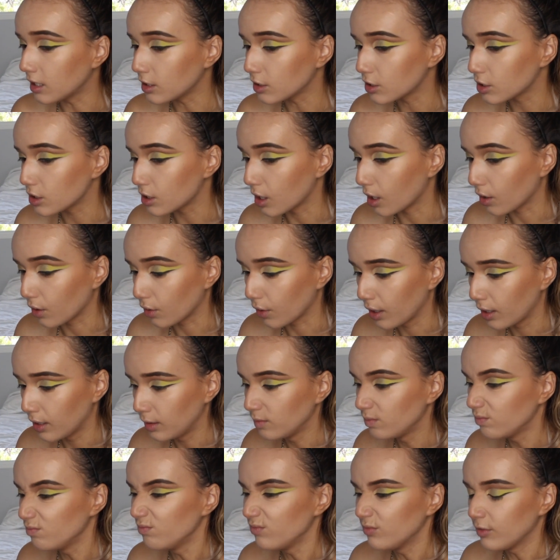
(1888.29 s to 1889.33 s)
So
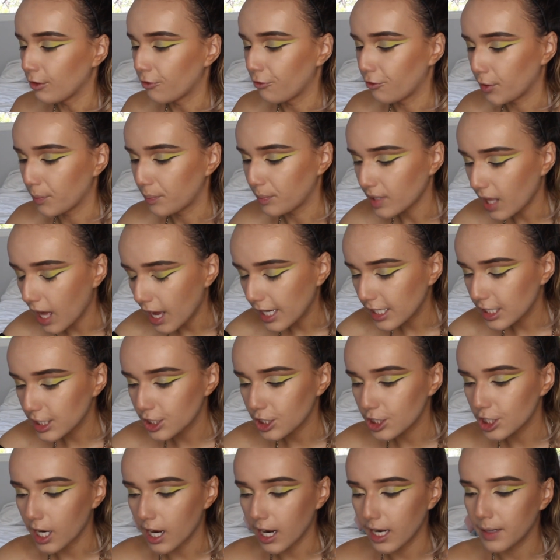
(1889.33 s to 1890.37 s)
for
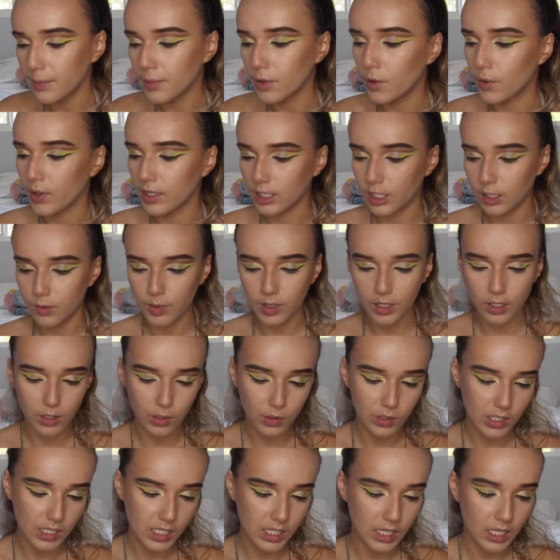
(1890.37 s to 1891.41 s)
blush, I'm going to be
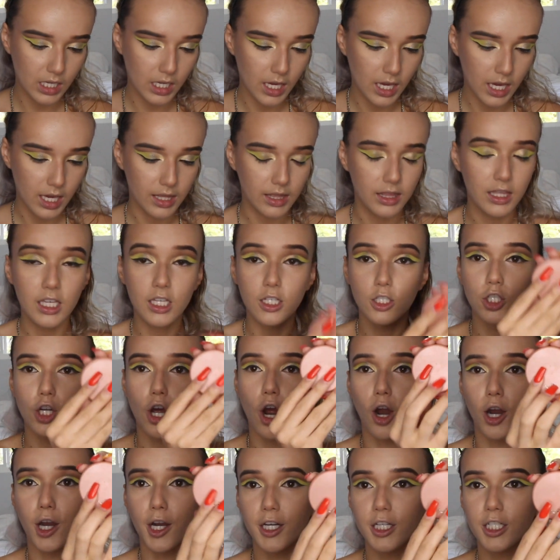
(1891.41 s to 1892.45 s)
using the
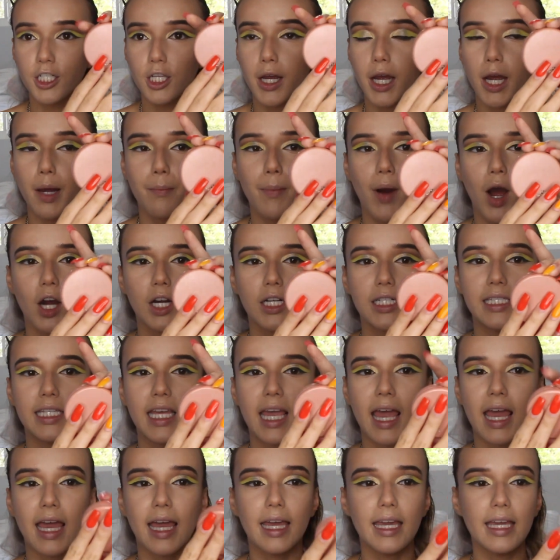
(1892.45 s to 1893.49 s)

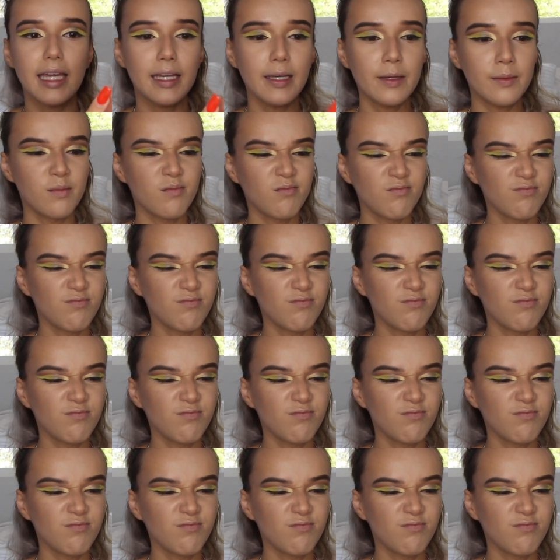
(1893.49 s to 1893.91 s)
Paaarty.